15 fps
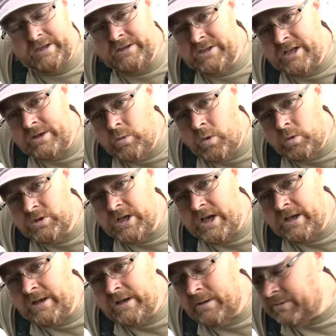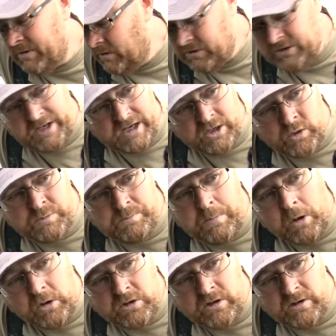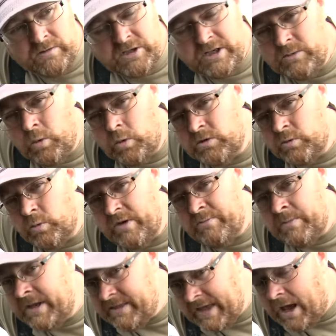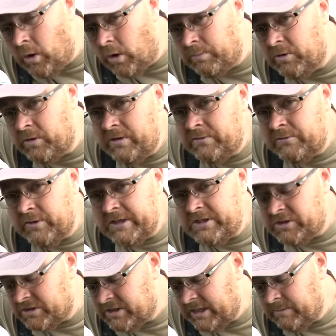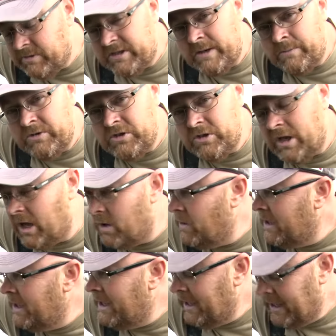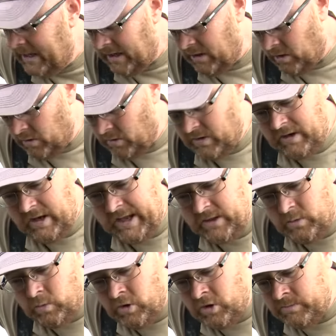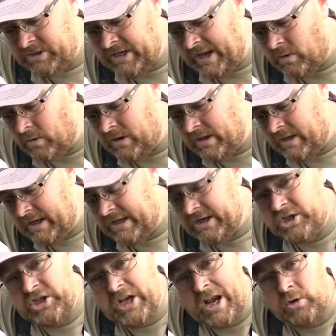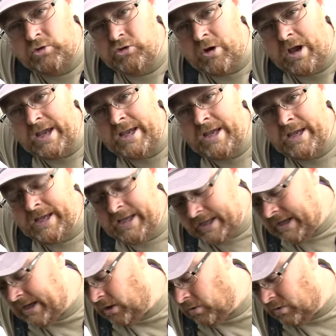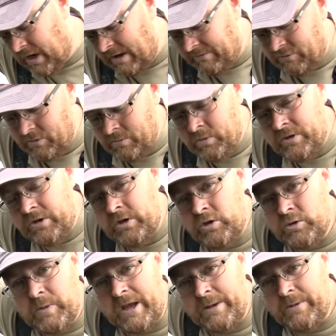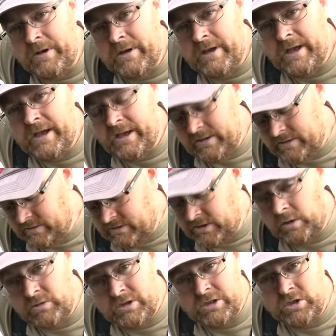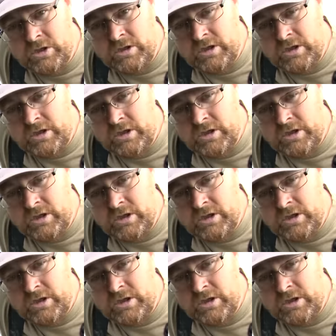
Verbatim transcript: in seawater. I mean, usually take a nice bottle of seawater with me. That I'll put in the fridge to keep the temperature low. And I'll lay the worms out in a shallow tray, and I'll cover them with the newspaper soaked in